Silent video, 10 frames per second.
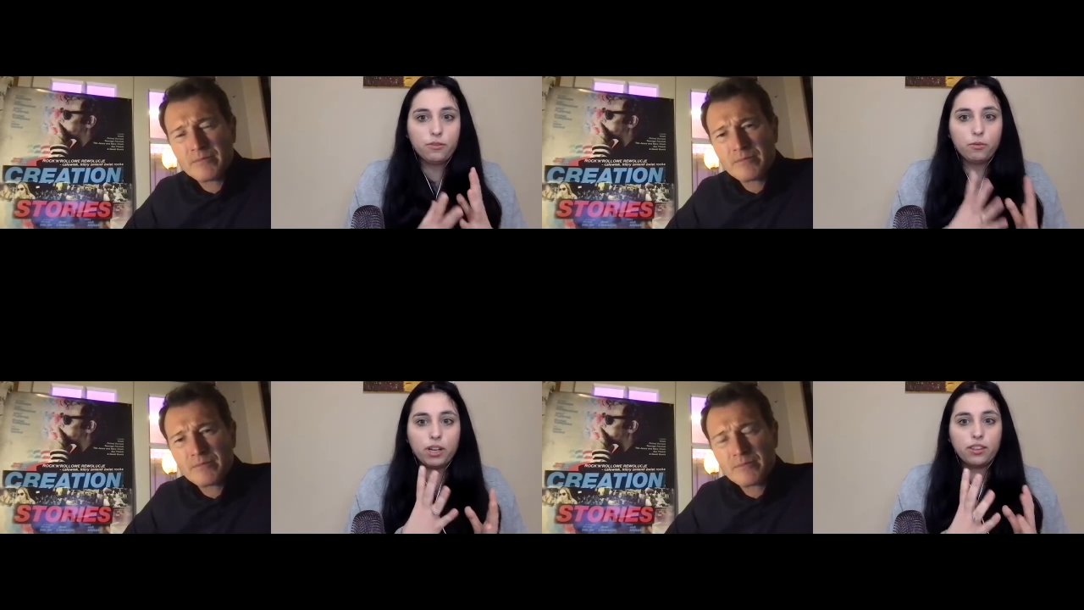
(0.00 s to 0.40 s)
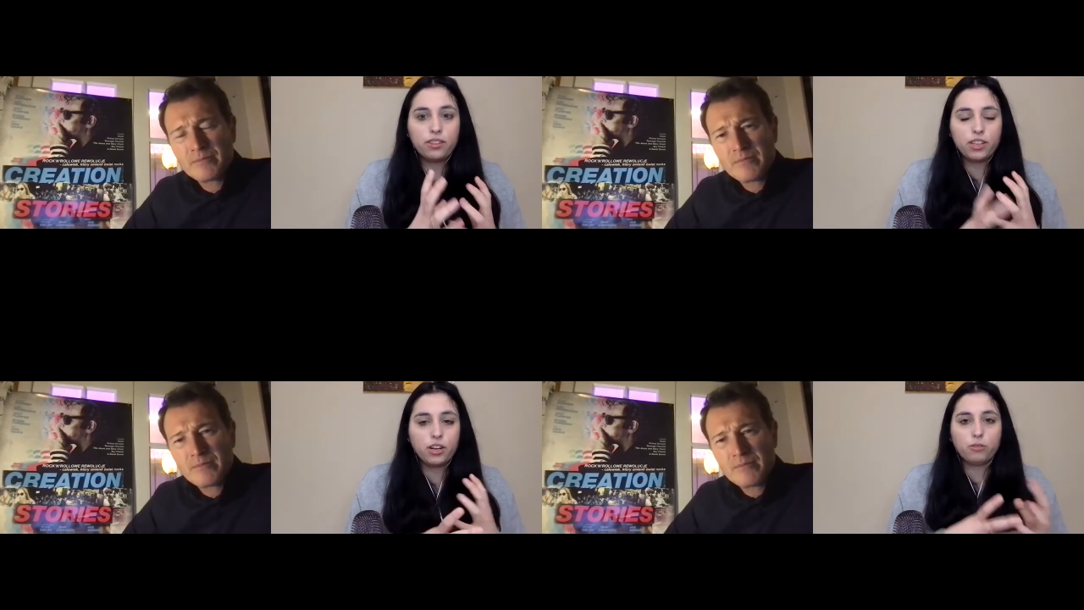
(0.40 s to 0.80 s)
Speaker 1: with, you
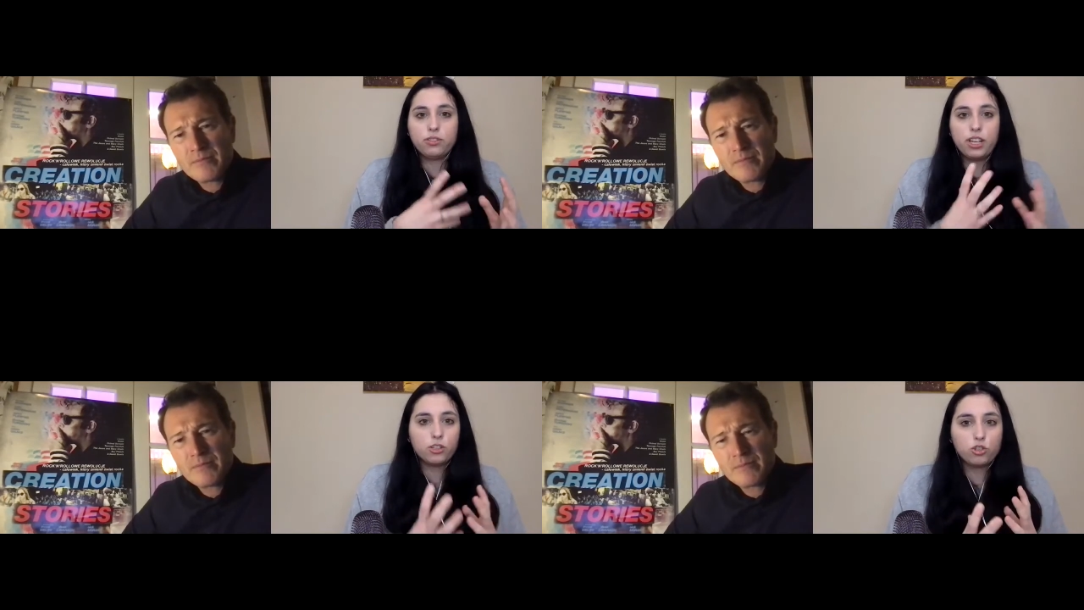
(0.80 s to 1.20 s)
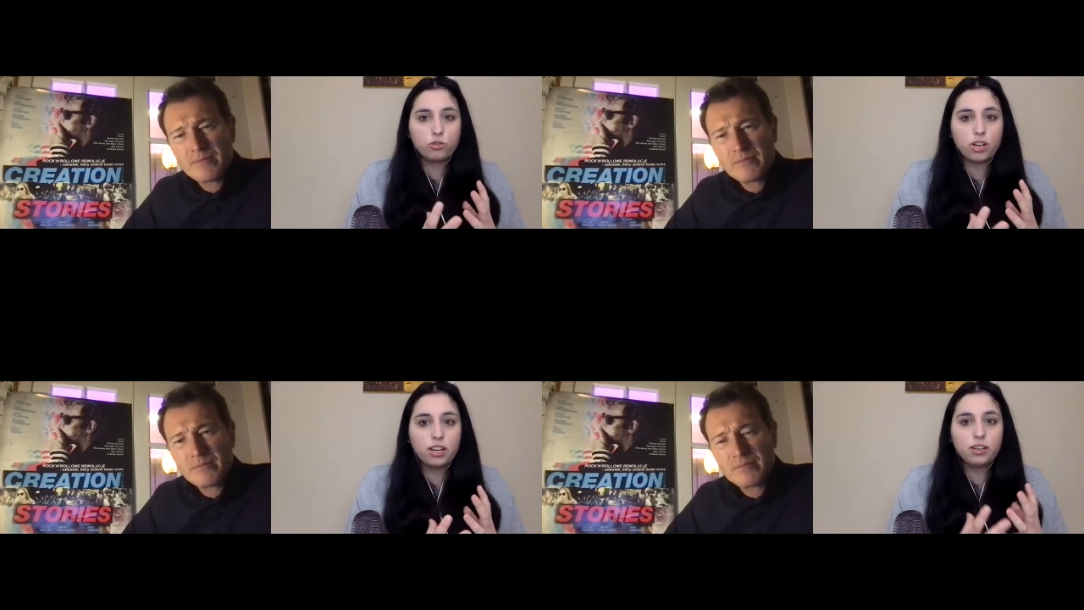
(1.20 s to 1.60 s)
know, Sing
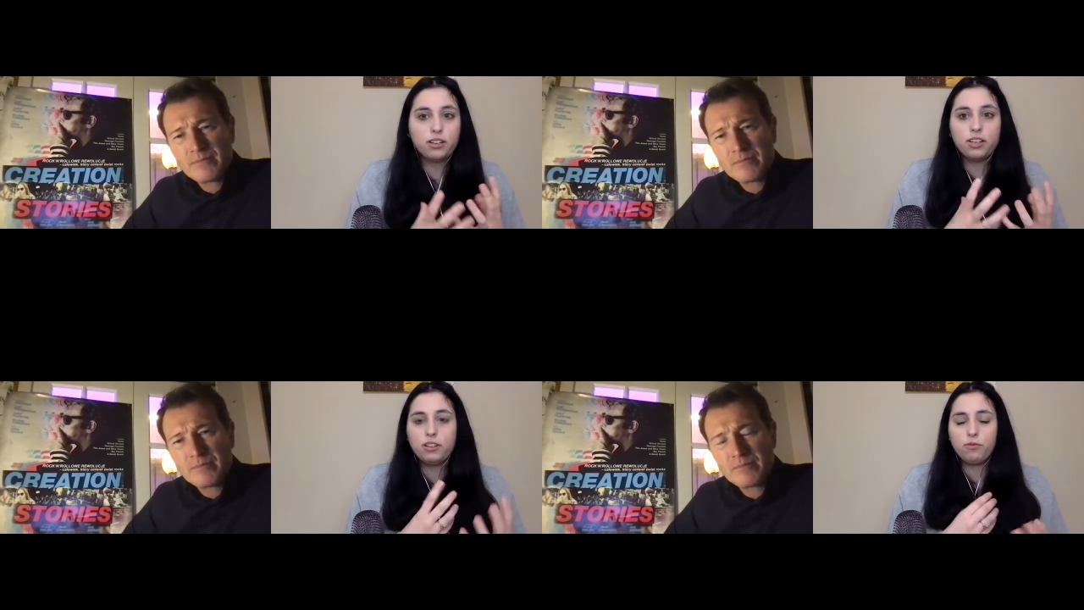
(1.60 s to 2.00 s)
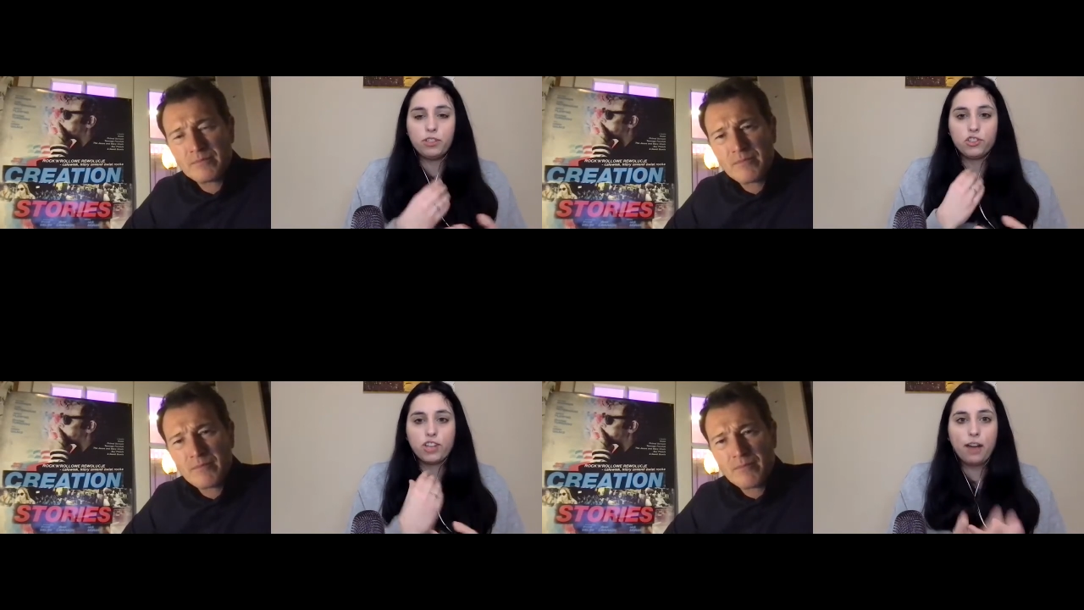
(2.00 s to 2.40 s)
Street, which
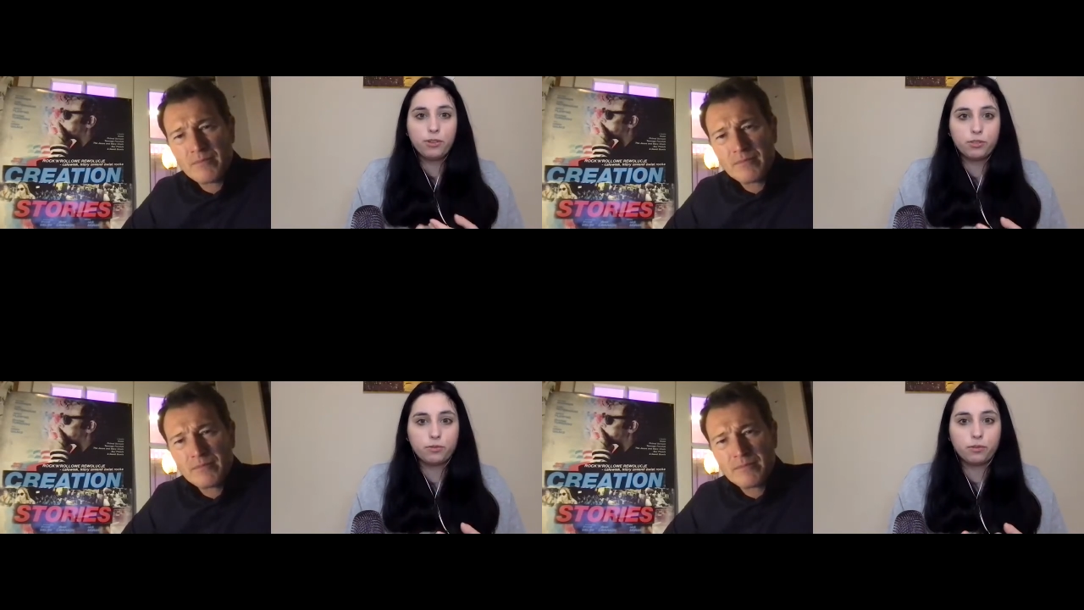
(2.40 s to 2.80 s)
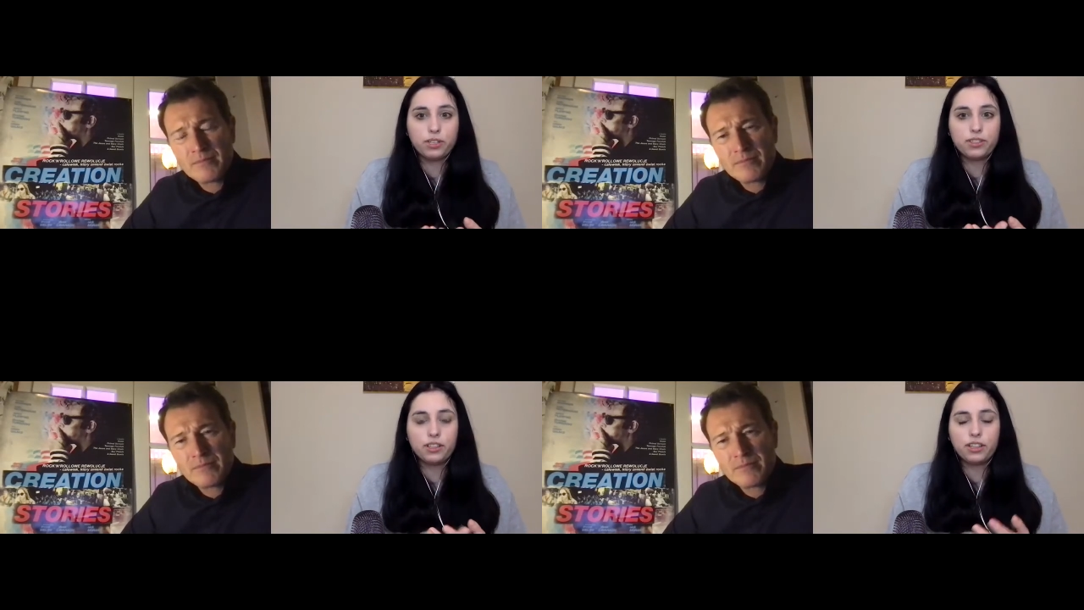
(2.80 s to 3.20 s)
that was
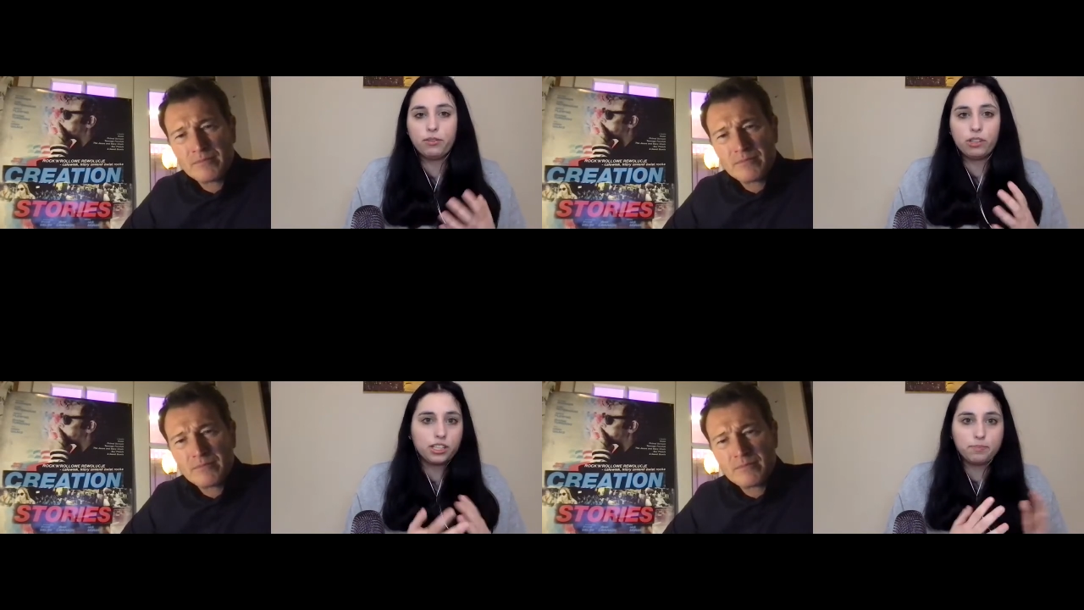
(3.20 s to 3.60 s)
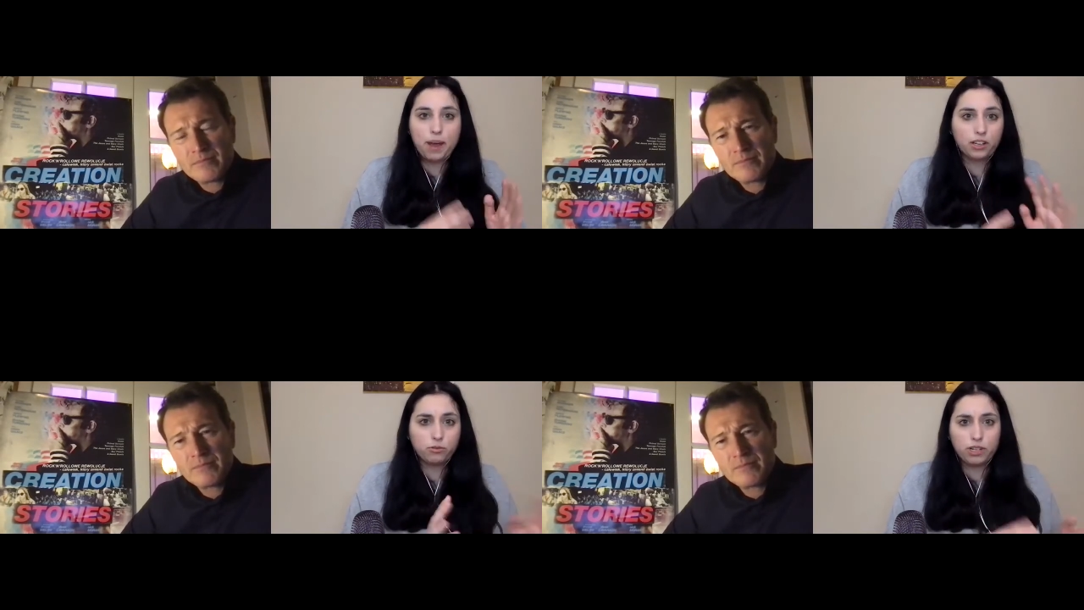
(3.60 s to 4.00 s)
recently released back in
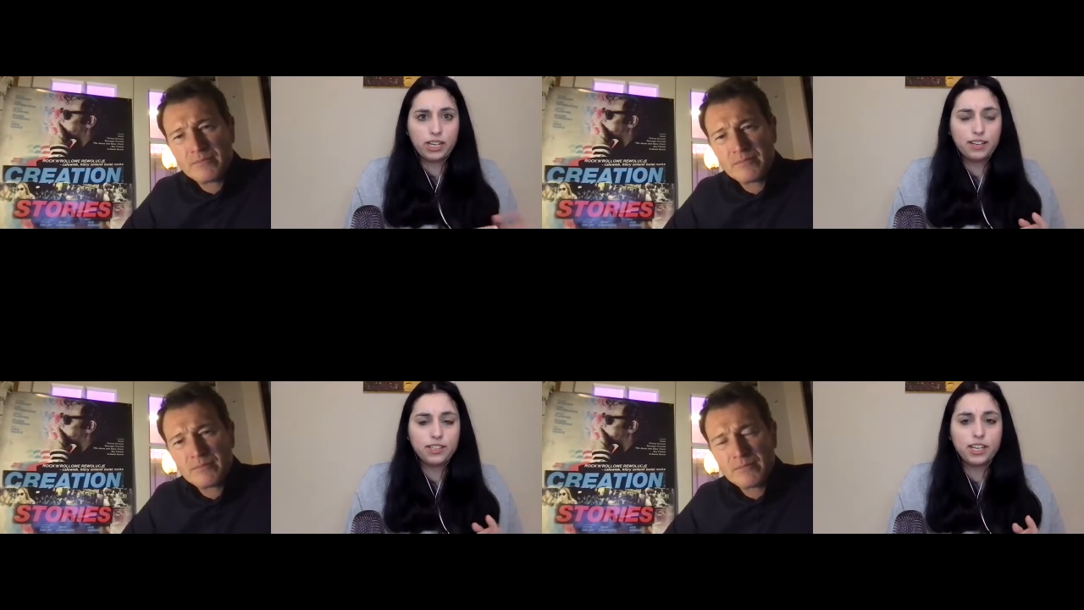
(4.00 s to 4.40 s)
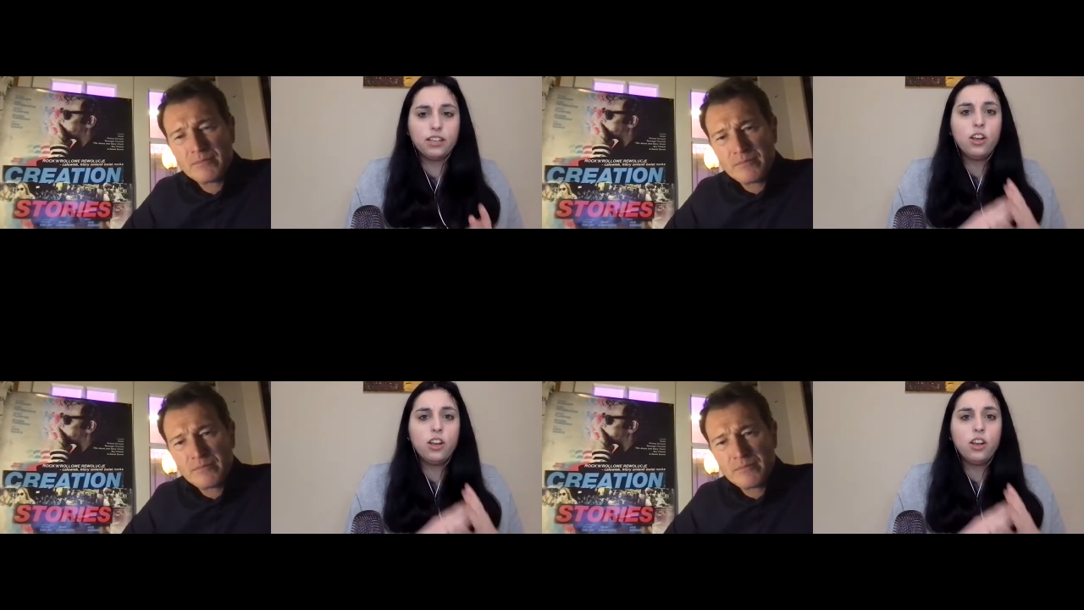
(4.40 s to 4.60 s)
2018,